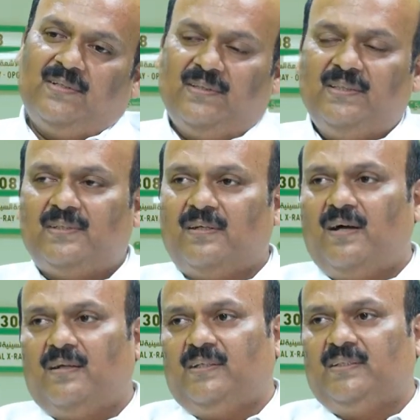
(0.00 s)
These
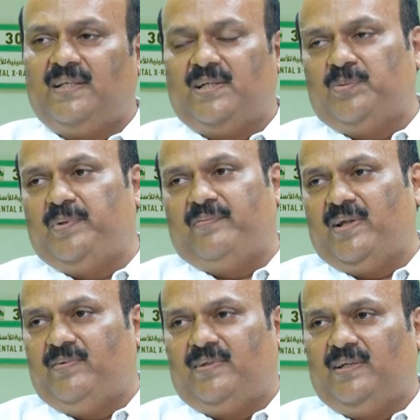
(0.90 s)
are things have to be
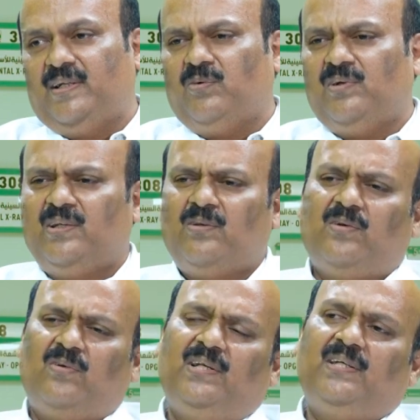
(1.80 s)
evaluated.
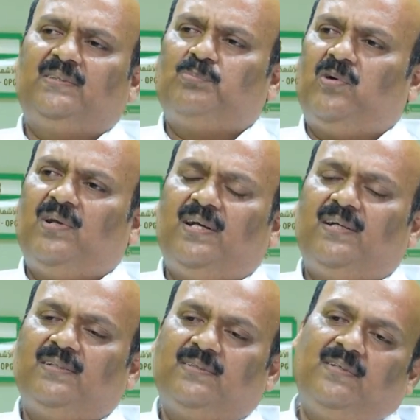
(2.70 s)
Not only
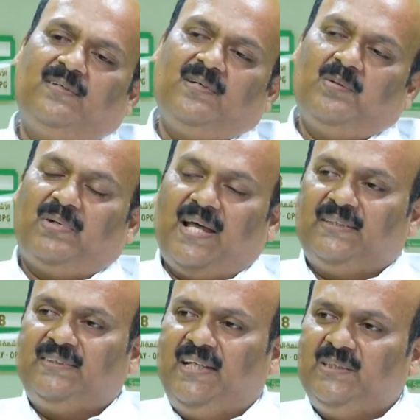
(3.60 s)
spondylitis, but
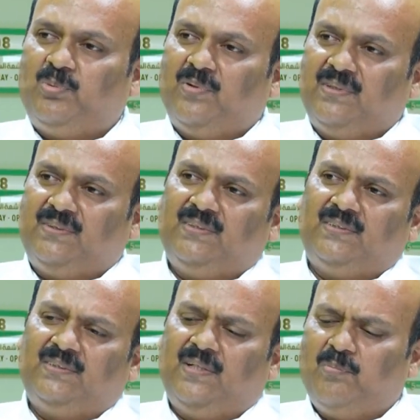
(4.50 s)
as the age
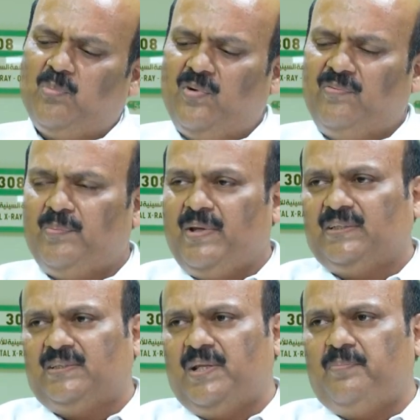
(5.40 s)
progresses, the bone will be
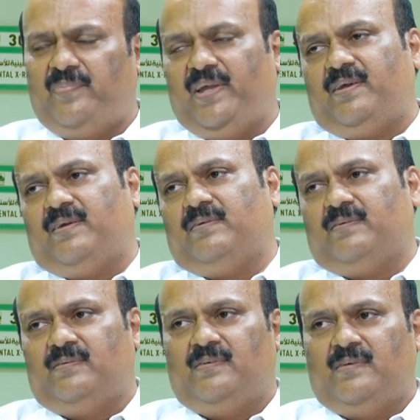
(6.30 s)
extreme weak,
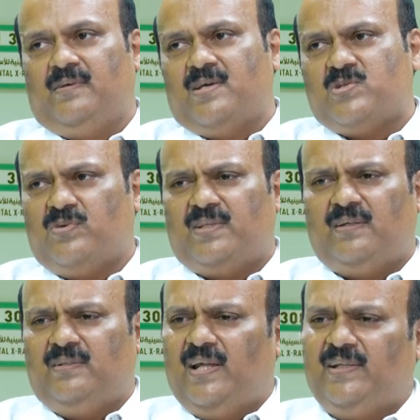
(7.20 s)
so
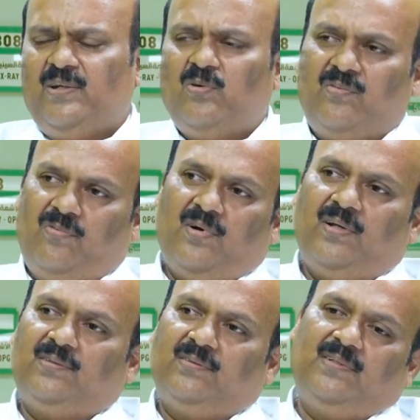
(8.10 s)
that they need not fall.
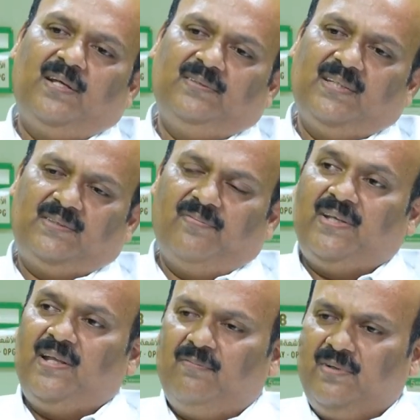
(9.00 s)
Also, they just
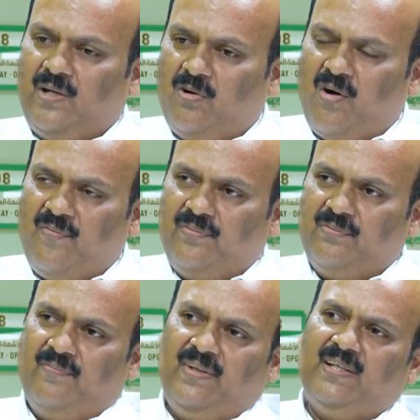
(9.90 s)
when they cough,
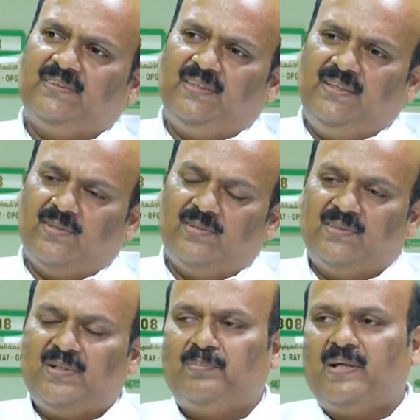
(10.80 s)
when they sneeze,
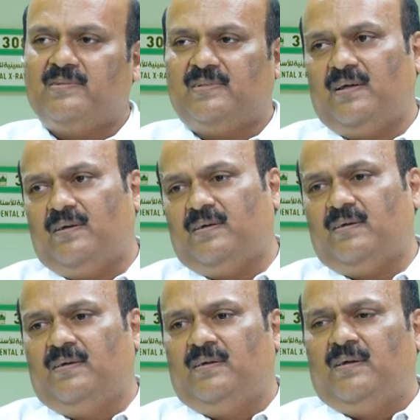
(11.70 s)
also sometimes the
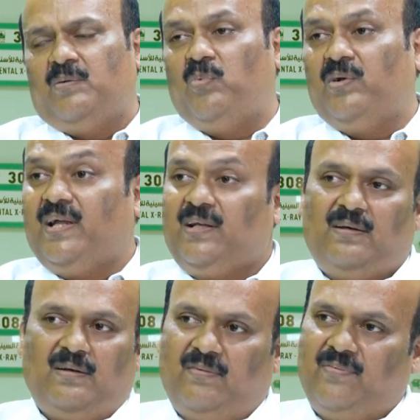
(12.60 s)
bone get
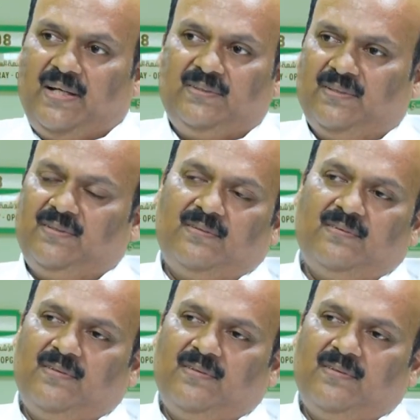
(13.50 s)
fractured.